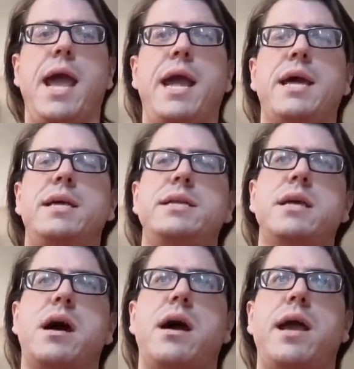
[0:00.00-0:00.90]

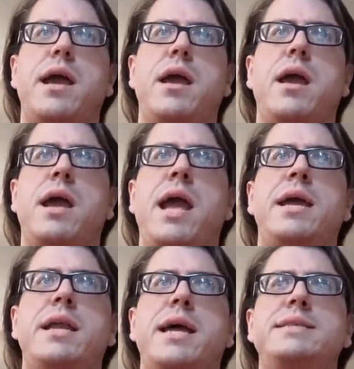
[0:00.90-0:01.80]
And I
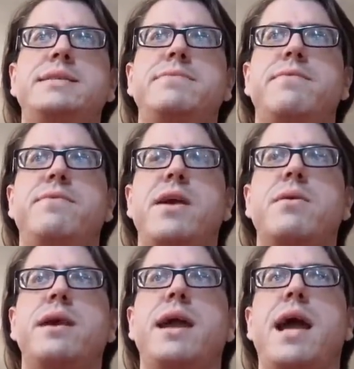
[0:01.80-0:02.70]
and I
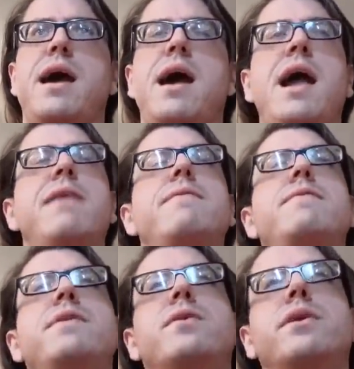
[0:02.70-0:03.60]
very I have
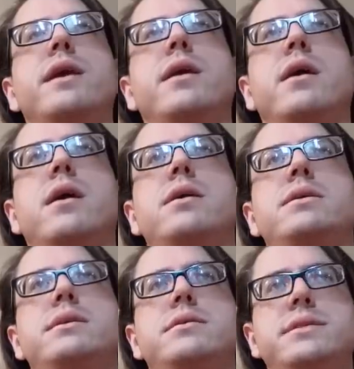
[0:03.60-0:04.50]
a very
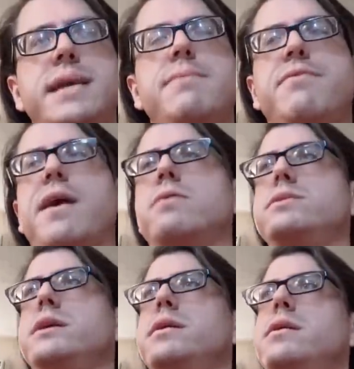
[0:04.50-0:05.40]
deep
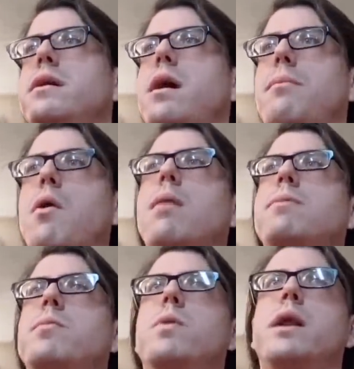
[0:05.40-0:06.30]
founded uh,
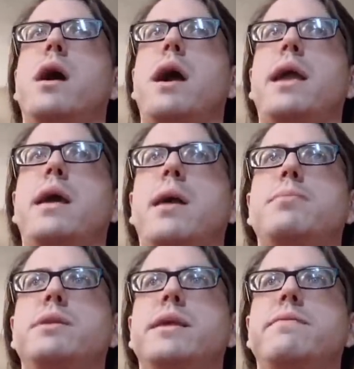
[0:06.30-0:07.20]
problem when I
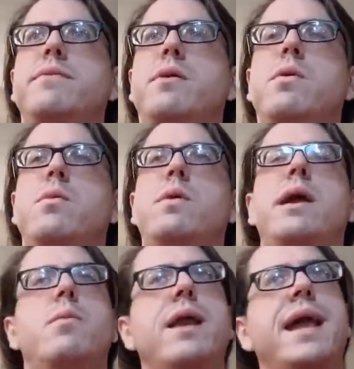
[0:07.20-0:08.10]
I believe
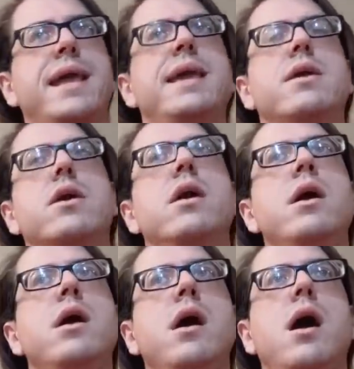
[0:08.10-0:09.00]
when I, when I
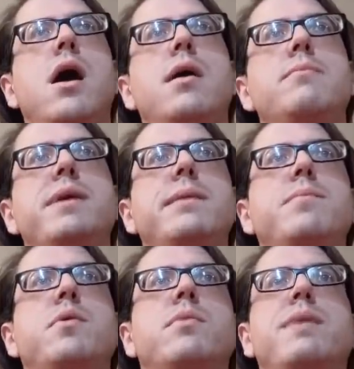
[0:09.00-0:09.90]
hear um,
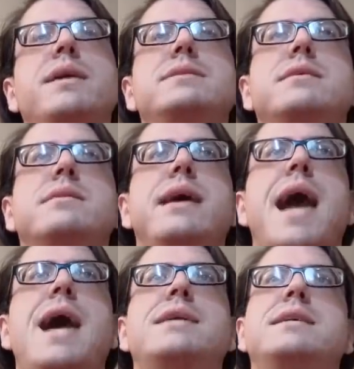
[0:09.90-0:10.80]
people
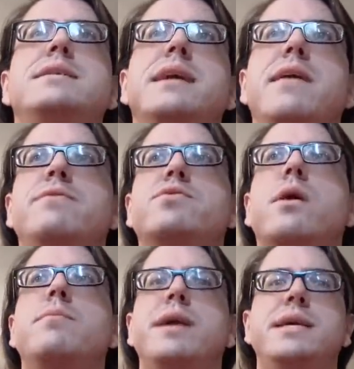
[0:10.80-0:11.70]
basically act as if
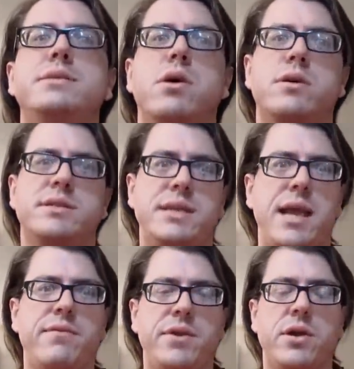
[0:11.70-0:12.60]
Trump is our
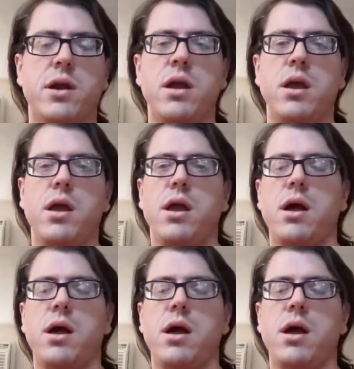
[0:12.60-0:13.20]
savior.